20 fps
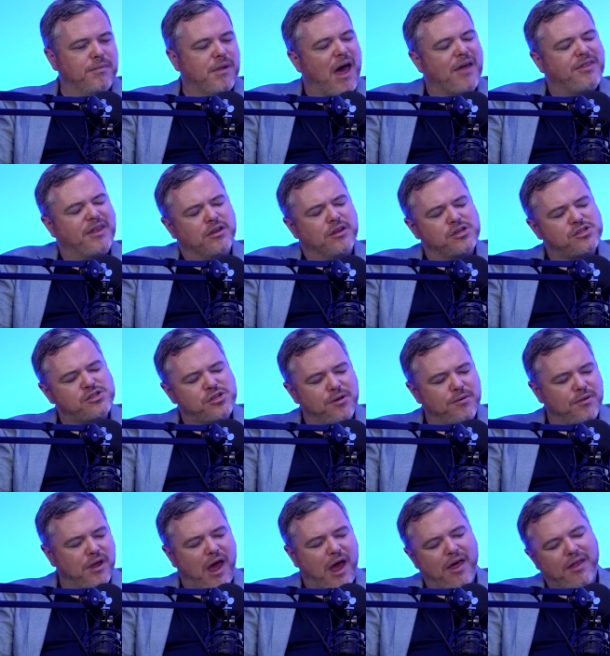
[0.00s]
I think there's
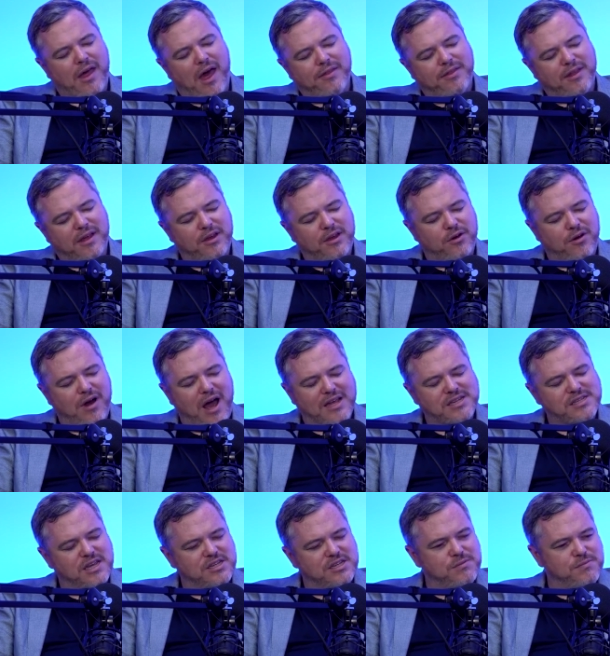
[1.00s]
two. I think you're
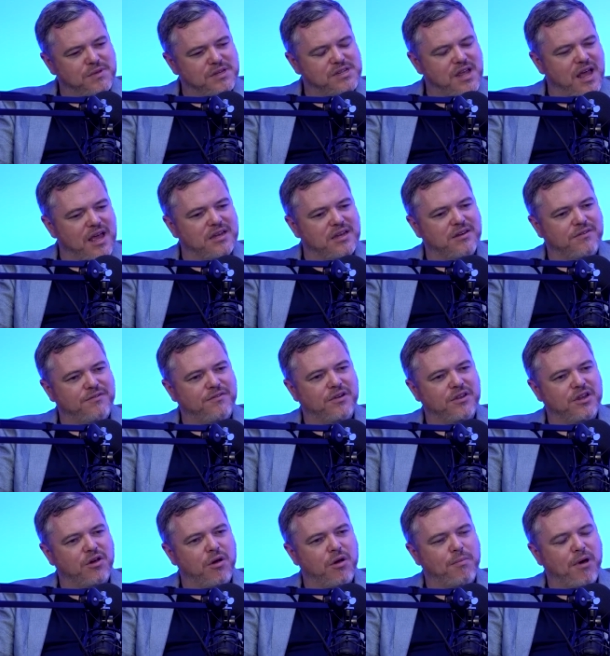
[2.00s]
asking something slightly
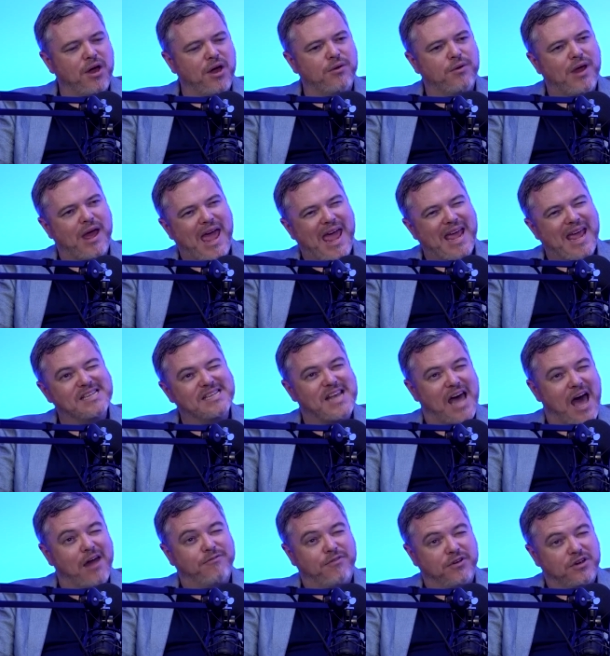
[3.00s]
different though about, is
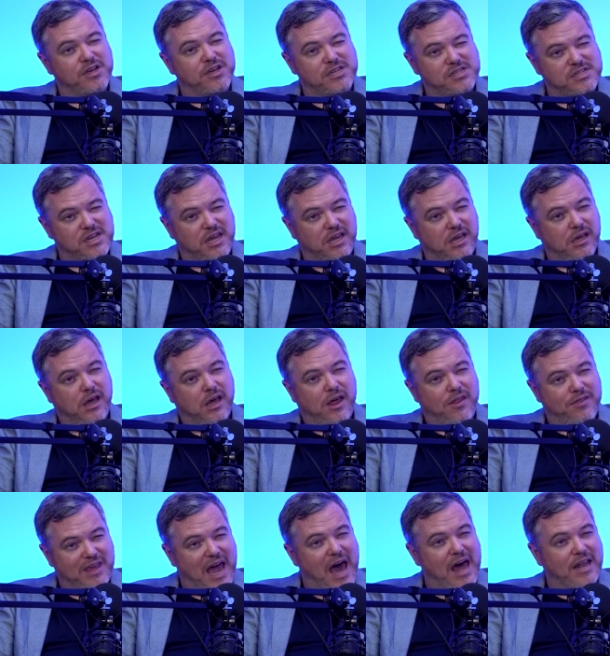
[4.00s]
advocacy
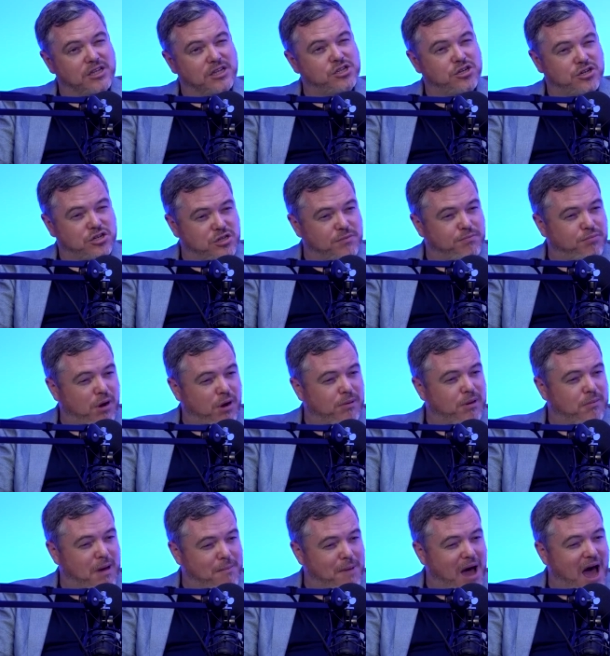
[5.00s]
the answer to the
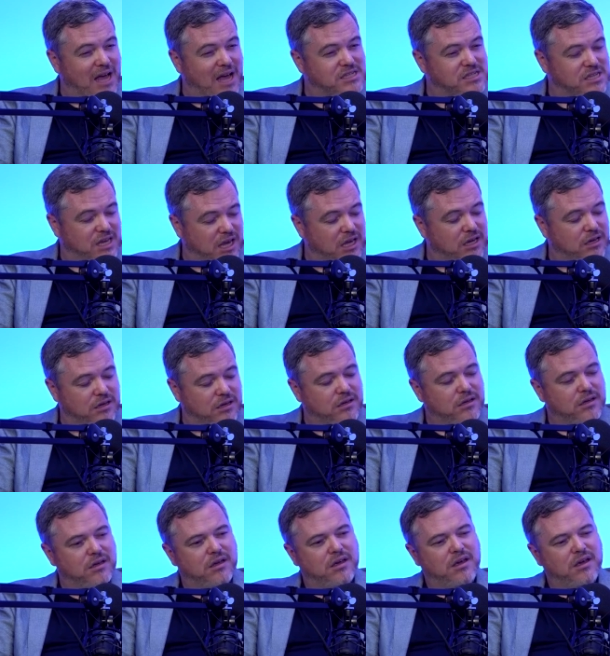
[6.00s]
problem I'm asking?